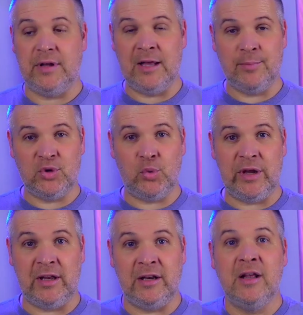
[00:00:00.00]
in
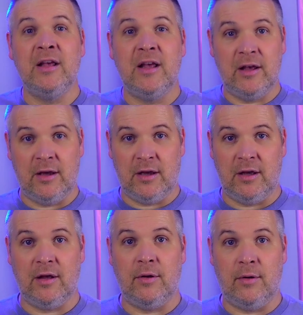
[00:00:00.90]
between
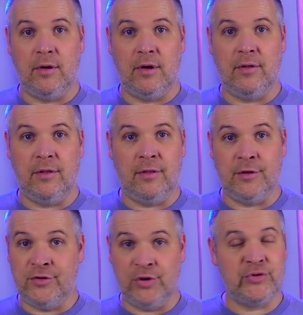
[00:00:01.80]
the
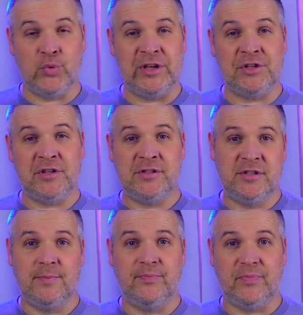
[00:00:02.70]
two
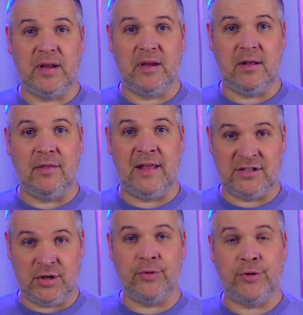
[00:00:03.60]
switches that's
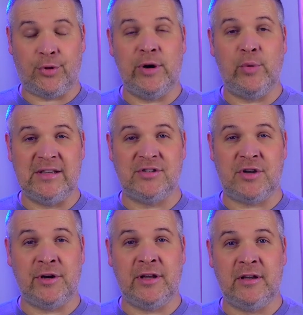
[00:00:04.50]
on the three-way
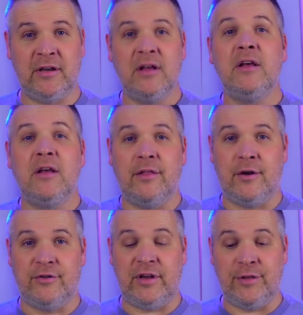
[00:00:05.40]
circuit.
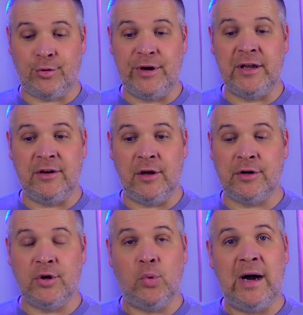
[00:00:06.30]
There's a
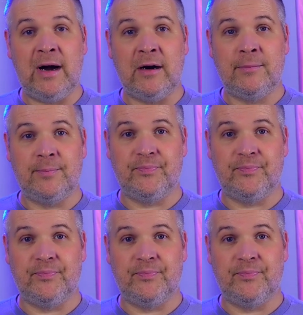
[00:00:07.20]
3-conductor wire.